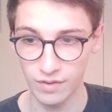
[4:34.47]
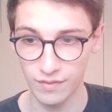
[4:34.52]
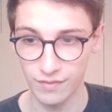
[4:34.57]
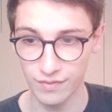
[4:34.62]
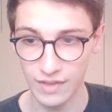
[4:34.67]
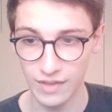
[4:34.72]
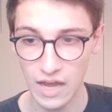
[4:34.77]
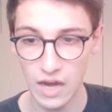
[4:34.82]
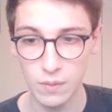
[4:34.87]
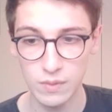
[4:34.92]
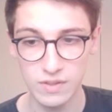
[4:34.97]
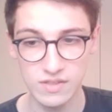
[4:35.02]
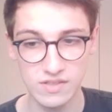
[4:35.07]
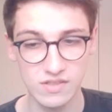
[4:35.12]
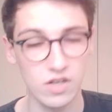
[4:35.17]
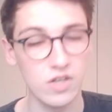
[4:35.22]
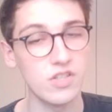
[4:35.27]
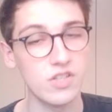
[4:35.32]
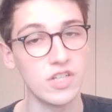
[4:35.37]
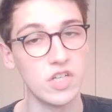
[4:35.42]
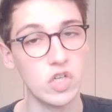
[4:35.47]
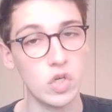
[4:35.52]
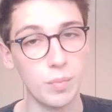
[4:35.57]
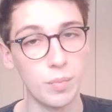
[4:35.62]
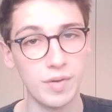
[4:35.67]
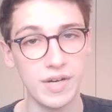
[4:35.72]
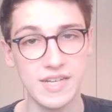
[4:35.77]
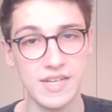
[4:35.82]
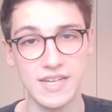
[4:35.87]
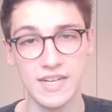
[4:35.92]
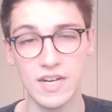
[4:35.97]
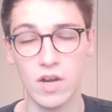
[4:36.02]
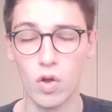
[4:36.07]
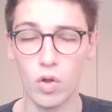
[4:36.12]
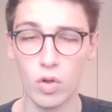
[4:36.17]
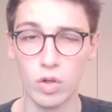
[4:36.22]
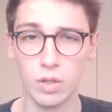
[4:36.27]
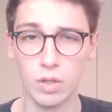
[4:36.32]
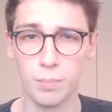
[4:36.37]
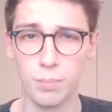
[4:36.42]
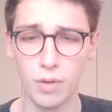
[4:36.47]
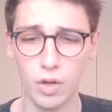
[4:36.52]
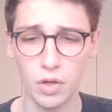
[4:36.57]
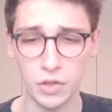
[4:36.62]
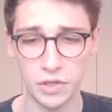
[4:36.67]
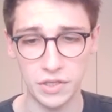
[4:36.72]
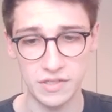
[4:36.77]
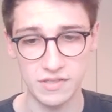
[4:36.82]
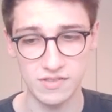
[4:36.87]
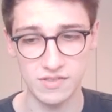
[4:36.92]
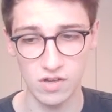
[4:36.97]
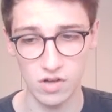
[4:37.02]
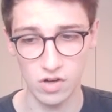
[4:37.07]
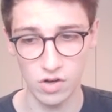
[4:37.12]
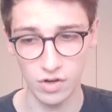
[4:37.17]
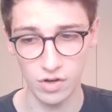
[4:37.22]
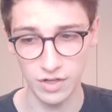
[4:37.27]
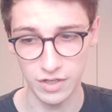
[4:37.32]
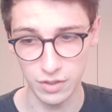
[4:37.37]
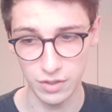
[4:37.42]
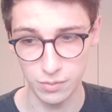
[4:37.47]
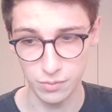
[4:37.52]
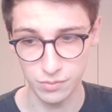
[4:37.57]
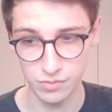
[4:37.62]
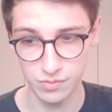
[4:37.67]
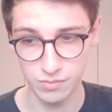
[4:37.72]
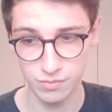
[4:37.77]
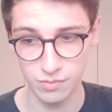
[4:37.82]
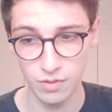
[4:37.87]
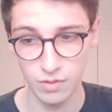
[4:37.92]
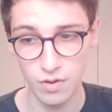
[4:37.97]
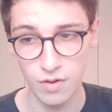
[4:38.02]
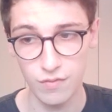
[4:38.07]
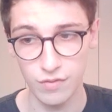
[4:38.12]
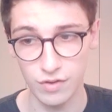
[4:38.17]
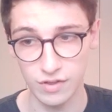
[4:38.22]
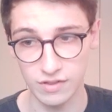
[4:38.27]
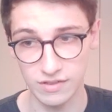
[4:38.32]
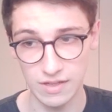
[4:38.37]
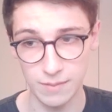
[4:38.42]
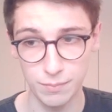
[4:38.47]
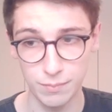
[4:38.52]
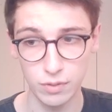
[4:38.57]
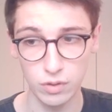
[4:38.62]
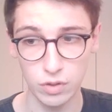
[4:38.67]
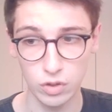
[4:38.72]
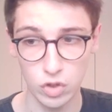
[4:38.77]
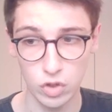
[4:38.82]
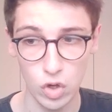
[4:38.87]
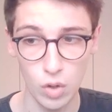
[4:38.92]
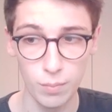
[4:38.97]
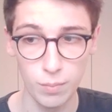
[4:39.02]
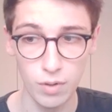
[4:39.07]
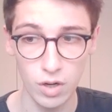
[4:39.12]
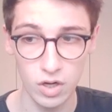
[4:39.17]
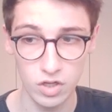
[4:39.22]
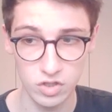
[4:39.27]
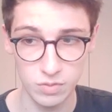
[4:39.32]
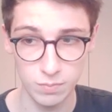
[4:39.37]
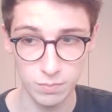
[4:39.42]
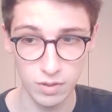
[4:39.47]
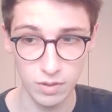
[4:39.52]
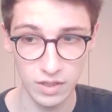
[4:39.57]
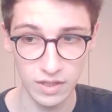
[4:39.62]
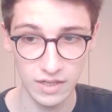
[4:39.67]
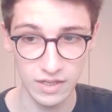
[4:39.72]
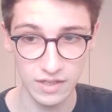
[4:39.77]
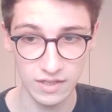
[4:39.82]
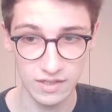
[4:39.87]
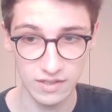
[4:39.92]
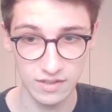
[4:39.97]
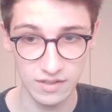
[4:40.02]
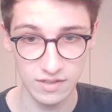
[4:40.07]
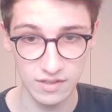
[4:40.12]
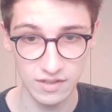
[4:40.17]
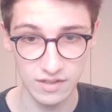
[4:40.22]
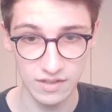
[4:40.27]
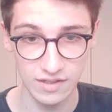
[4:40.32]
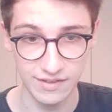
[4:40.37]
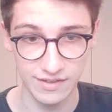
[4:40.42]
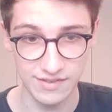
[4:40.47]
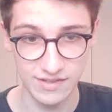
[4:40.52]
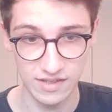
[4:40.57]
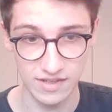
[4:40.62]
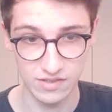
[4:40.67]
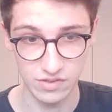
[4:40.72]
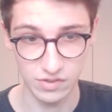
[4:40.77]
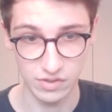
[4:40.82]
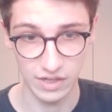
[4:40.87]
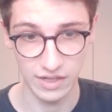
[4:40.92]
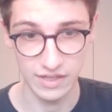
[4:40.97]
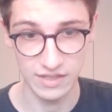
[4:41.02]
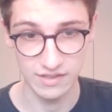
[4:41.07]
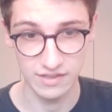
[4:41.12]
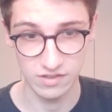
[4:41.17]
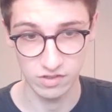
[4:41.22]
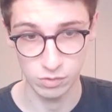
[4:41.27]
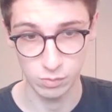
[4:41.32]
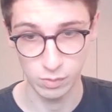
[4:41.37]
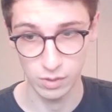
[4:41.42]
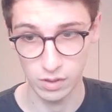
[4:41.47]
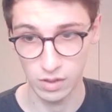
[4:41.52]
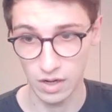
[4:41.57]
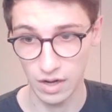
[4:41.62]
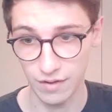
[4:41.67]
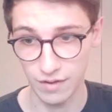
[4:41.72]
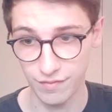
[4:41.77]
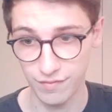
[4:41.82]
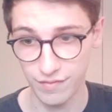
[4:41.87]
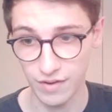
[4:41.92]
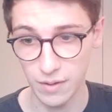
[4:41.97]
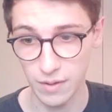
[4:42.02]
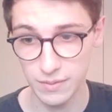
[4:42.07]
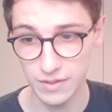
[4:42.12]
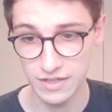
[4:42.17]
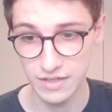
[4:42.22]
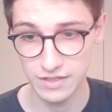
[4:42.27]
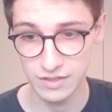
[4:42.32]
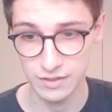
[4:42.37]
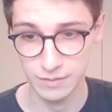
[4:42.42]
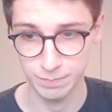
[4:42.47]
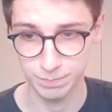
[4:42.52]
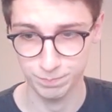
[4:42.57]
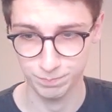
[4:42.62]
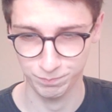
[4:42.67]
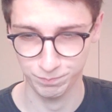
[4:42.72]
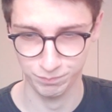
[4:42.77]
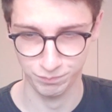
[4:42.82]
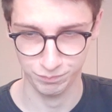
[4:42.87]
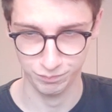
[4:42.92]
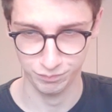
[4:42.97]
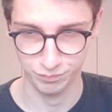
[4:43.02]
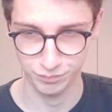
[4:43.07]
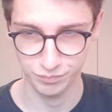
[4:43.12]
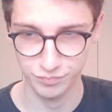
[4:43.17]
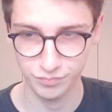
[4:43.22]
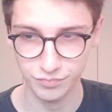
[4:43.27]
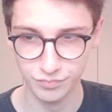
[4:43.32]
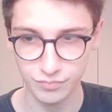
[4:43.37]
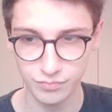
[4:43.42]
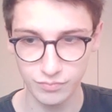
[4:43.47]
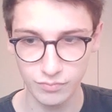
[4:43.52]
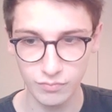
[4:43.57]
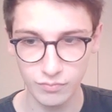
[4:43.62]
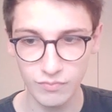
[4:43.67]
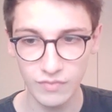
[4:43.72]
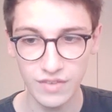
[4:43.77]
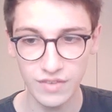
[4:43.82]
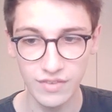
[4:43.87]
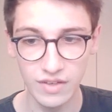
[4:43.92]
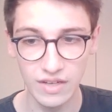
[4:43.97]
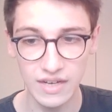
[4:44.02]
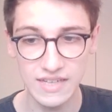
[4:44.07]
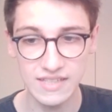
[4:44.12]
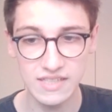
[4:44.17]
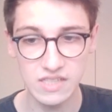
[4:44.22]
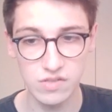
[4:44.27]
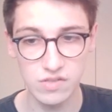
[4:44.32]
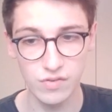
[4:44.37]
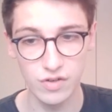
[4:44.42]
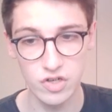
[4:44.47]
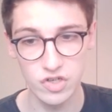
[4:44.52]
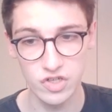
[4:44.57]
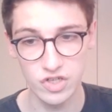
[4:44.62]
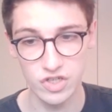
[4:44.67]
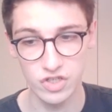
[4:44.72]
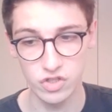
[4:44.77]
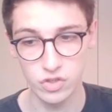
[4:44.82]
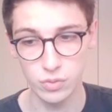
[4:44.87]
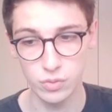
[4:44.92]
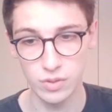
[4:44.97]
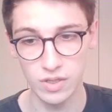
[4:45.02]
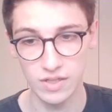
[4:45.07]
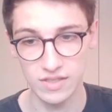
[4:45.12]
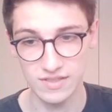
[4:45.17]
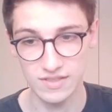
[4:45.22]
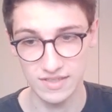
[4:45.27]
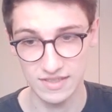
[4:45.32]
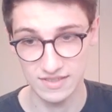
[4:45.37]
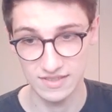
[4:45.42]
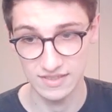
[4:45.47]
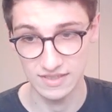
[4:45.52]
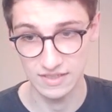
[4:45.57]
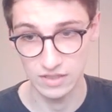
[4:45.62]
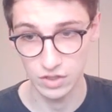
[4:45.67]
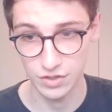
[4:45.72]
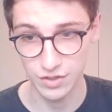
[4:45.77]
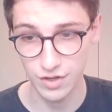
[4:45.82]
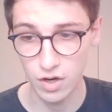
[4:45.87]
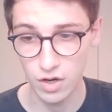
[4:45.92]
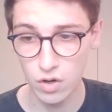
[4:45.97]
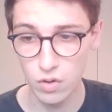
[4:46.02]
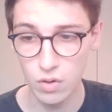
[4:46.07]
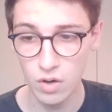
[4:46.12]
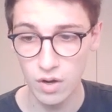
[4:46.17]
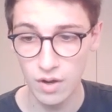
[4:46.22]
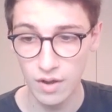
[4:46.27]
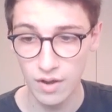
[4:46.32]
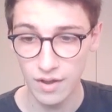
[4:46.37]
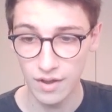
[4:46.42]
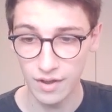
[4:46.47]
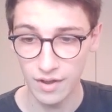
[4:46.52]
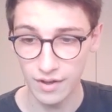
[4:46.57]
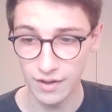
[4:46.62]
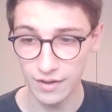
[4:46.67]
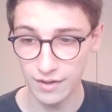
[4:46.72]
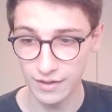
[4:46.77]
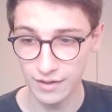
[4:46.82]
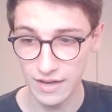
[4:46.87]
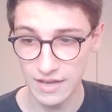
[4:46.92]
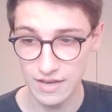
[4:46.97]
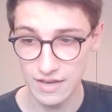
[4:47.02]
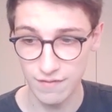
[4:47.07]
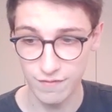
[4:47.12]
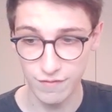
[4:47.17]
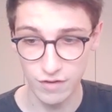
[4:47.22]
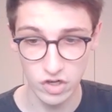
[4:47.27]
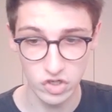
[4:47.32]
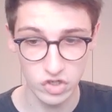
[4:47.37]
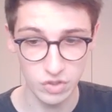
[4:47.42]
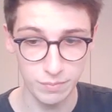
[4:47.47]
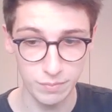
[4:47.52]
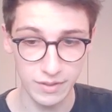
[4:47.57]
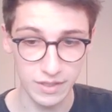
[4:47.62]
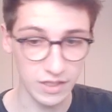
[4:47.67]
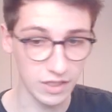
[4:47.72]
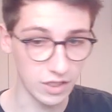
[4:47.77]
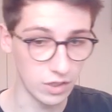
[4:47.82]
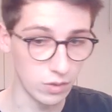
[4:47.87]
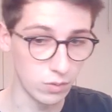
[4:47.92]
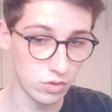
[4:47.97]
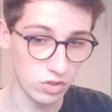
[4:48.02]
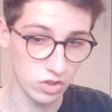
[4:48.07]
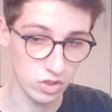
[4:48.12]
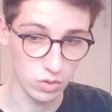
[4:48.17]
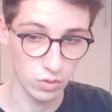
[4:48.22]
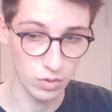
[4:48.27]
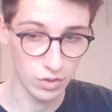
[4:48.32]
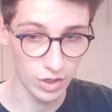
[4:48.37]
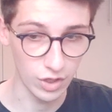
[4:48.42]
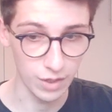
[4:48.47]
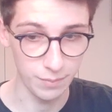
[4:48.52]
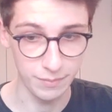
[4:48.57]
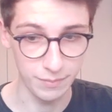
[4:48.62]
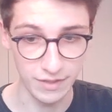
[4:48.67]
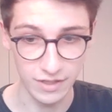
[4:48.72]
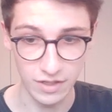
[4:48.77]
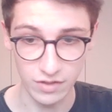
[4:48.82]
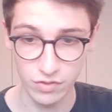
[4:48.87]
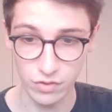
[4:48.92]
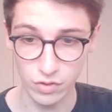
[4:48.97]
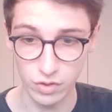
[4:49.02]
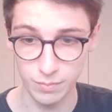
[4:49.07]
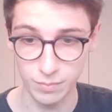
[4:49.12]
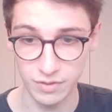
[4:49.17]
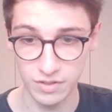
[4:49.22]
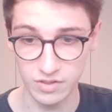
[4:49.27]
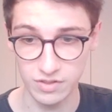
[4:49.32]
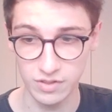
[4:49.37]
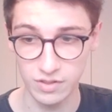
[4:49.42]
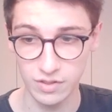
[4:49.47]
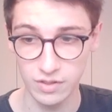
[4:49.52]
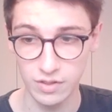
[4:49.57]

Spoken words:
Now it starts enumerating all the plugins that are in use. For example, the Coblocks plugin, it says, okay, this is where I found it. The latest version is 2.16.0, and the version being used could not be determined.